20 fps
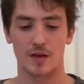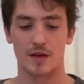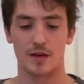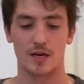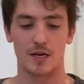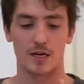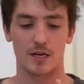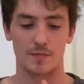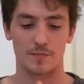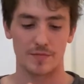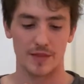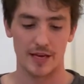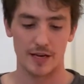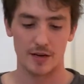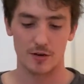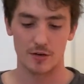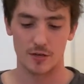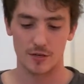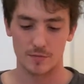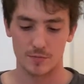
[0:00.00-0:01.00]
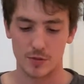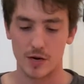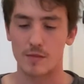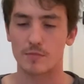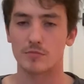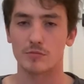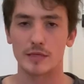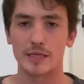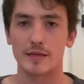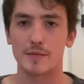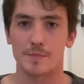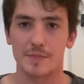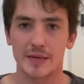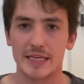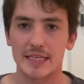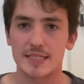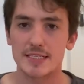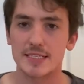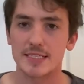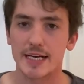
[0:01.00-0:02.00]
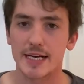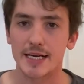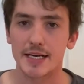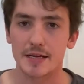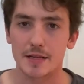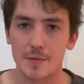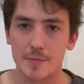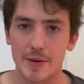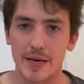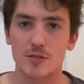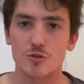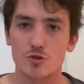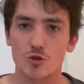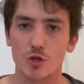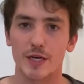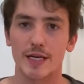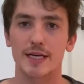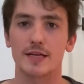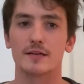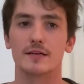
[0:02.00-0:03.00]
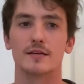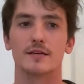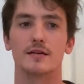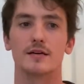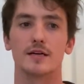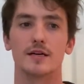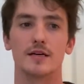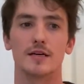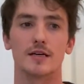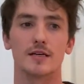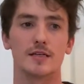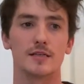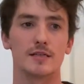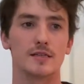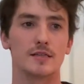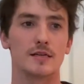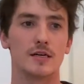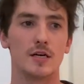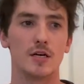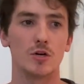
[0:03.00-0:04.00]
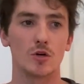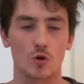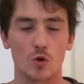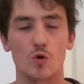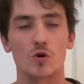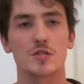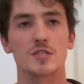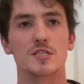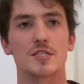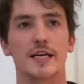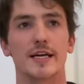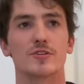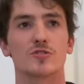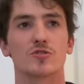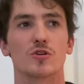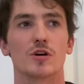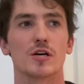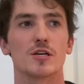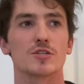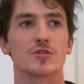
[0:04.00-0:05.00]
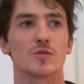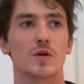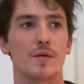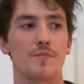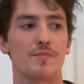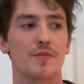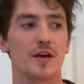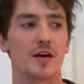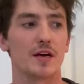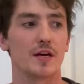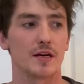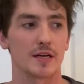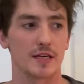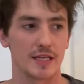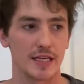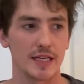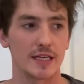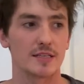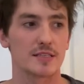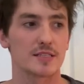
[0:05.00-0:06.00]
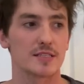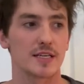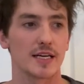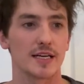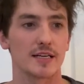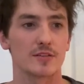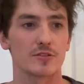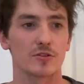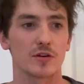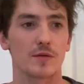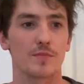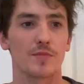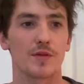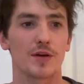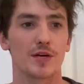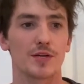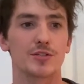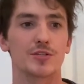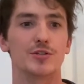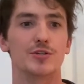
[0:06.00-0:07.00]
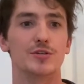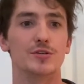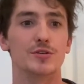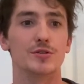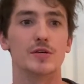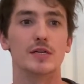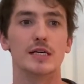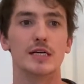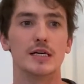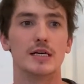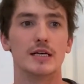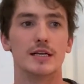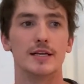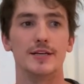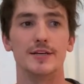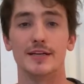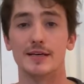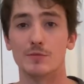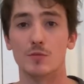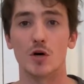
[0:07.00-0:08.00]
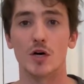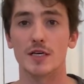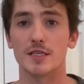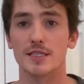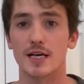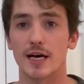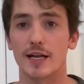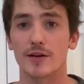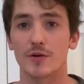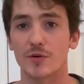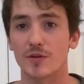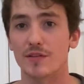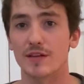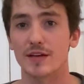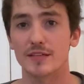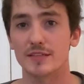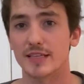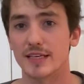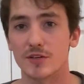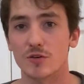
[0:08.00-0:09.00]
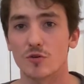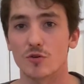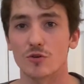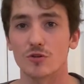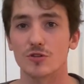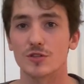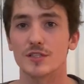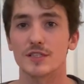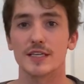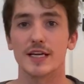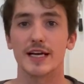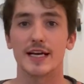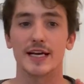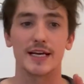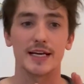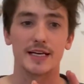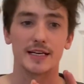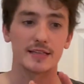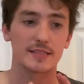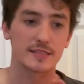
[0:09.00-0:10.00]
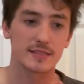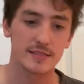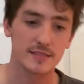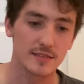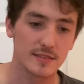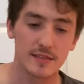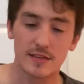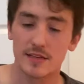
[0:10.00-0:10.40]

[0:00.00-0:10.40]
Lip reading: They are probably the biggest snake in the pet trade. Corn snakes are also up there. King snakes are up there too. And then you get more exotic with things like coral snakes,